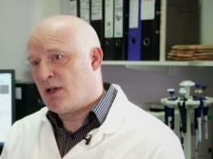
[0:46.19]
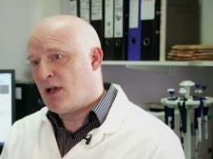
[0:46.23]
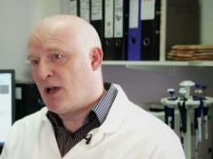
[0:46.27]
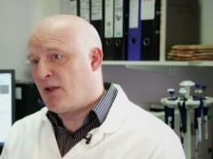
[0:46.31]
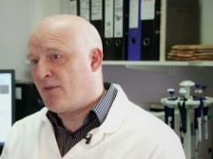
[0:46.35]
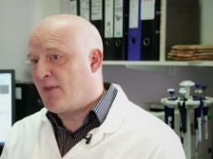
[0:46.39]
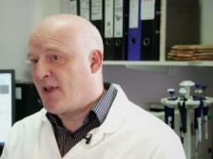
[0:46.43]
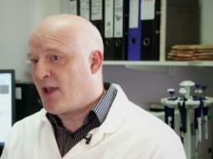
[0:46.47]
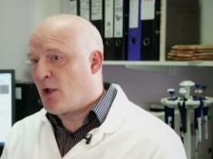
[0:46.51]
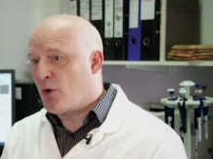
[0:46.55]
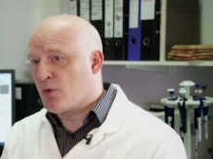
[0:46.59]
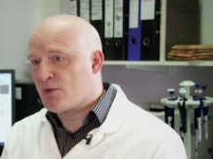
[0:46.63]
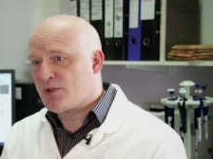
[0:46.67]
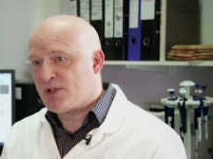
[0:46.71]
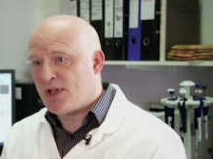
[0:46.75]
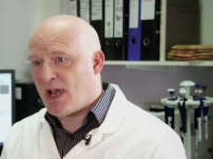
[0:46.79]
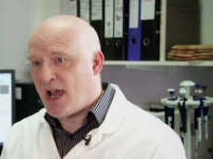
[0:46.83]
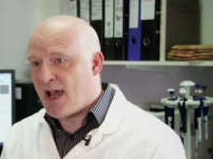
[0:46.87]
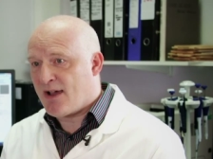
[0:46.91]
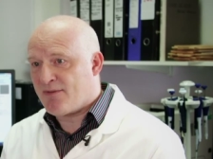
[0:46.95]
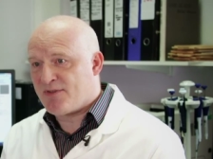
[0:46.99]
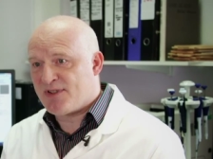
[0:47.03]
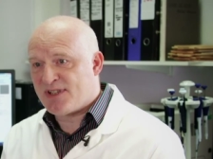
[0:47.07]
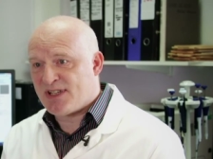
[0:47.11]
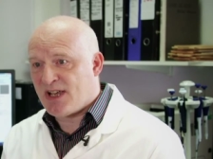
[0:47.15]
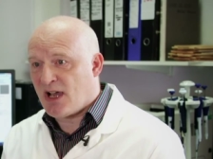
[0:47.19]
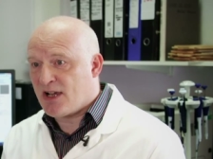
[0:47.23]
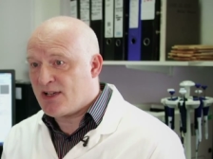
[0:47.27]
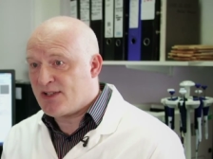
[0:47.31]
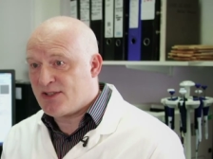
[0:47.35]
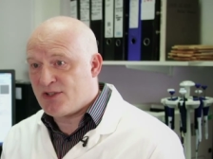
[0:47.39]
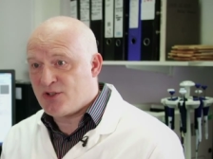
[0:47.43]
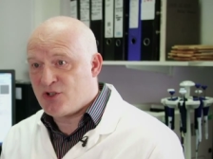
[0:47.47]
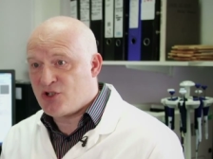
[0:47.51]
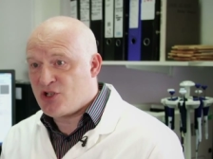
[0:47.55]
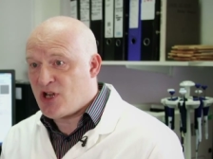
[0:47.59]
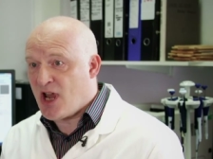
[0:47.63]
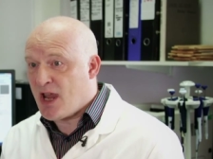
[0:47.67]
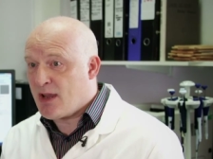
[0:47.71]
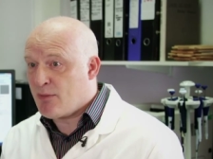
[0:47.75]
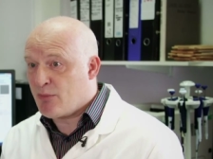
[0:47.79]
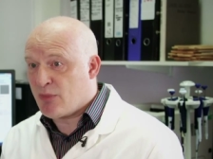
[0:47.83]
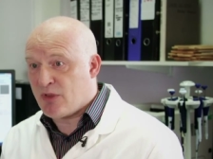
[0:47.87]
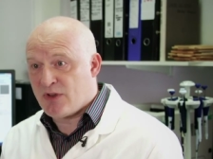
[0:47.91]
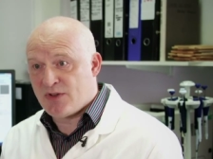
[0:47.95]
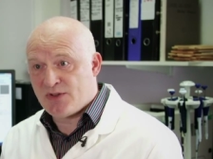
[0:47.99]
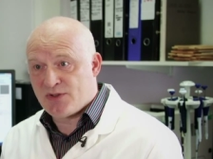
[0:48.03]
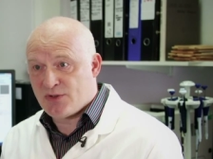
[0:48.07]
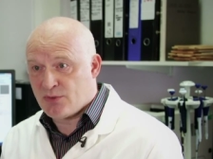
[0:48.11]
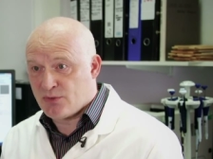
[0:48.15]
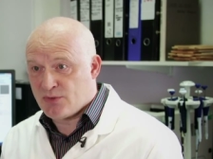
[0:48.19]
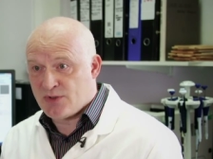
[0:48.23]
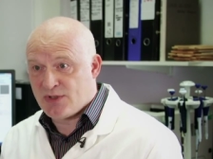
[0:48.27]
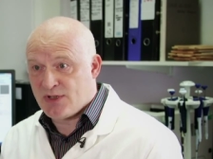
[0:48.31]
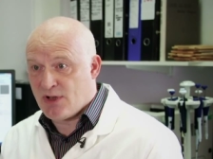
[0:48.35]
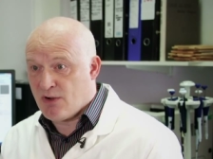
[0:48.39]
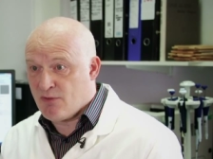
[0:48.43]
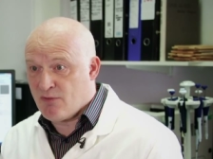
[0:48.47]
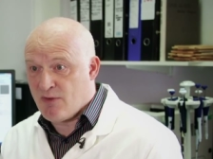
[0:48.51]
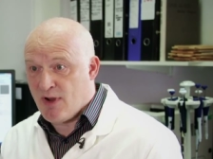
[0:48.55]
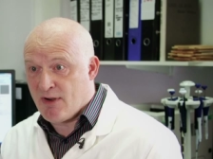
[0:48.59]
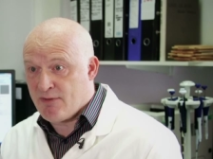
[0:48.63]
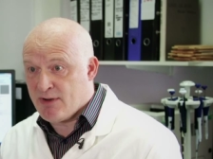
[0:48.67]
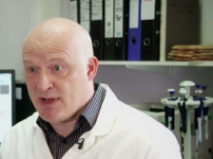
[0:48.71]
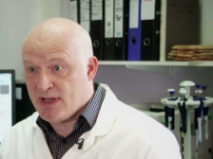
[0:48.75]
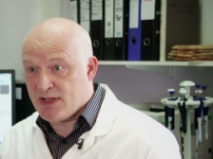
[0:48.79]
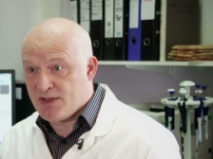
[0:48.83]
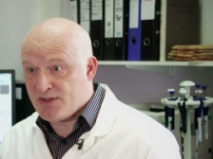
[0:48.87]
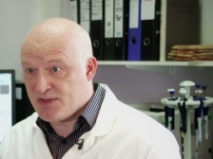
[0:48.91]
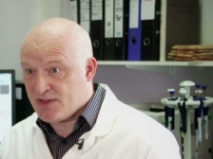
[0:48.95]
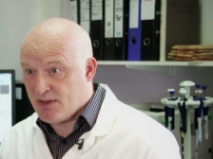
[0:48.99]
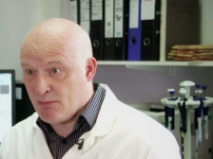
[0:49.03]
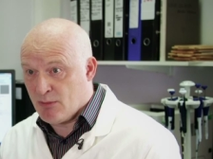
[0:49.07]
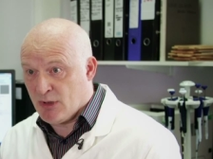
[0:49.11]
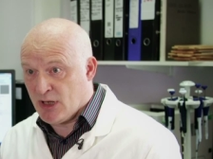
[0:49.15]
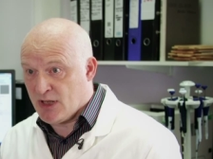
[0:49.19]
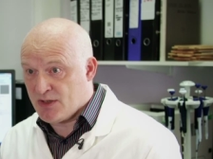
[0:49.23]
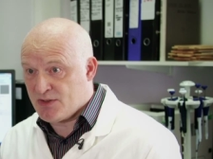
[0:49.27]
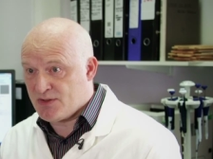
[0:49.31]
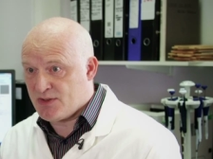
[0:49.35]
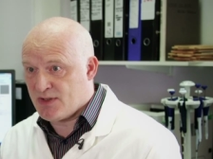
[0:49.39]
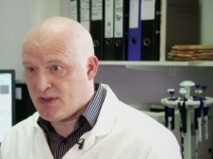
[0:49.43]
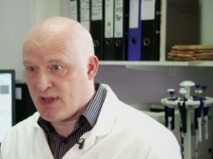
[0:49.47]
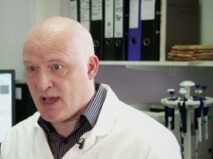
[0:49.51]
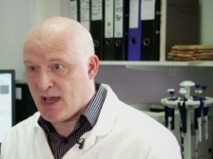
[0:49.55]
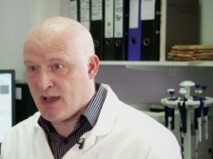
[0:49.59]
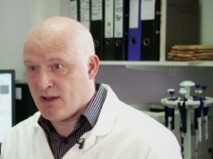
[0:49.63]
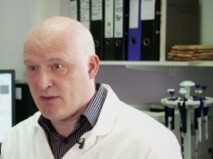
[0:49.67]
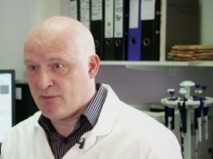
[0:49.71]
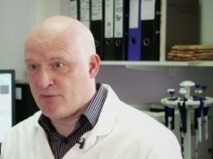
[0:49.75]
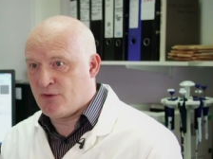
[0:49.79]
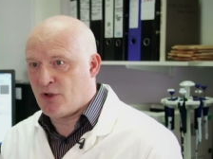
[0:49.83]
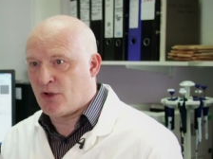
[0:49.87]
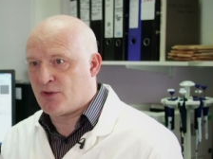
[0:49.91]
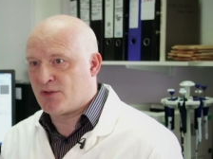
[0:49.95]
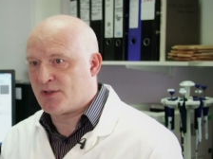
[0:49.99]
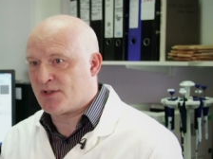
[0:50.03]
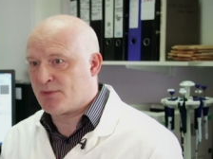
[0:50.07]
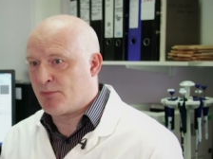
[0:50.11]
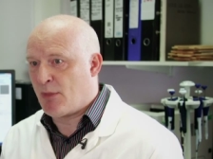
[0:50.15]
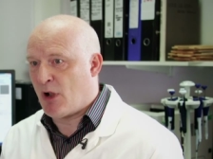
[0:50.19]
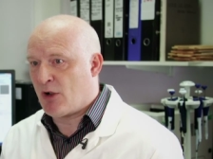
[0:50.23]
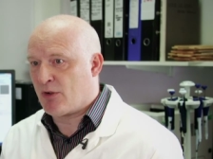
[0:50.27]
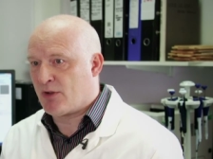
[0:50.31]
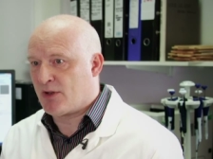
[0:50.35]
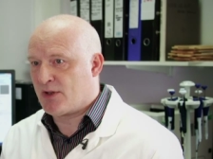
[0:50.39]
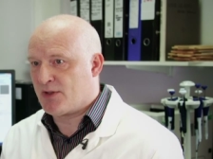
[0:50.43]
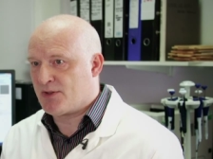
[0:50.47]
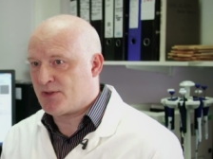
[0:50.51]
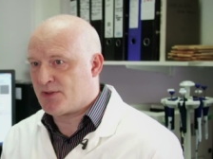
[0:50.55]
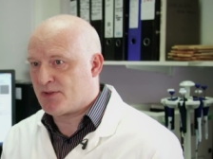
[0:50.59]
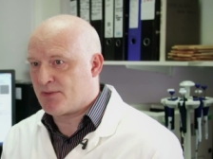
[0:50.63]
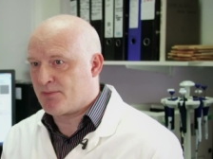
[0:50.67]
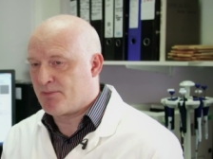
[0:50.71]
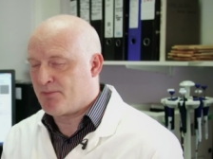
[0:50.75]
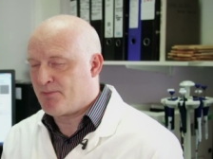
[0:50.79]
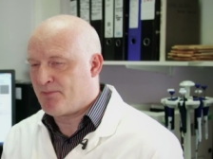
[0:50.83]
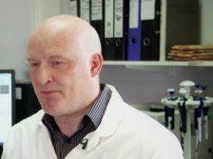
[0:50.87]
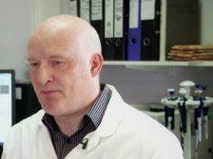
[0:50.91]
and they also have size and shape that's also very similar to that of non-smokers.